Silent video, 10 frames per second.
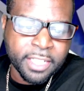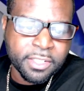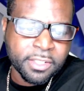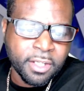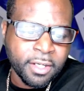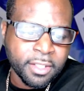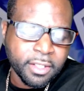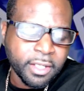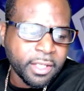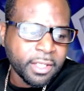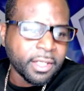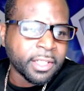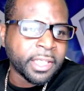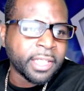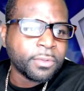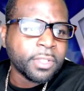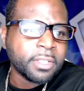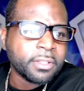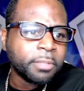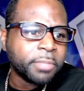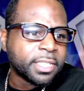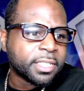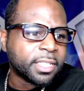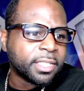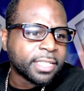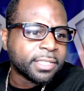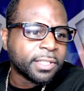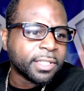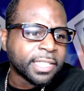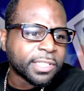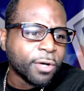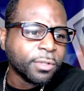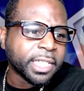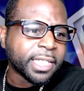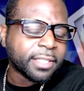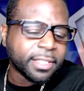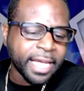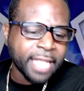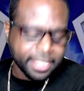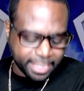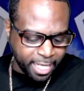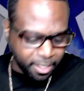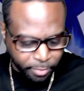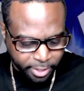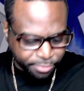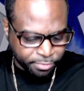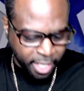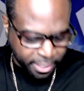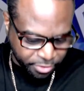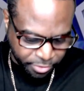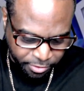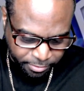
is on. Again, well, let, let me see. Let's let's go look at the Dallas Cowboys roster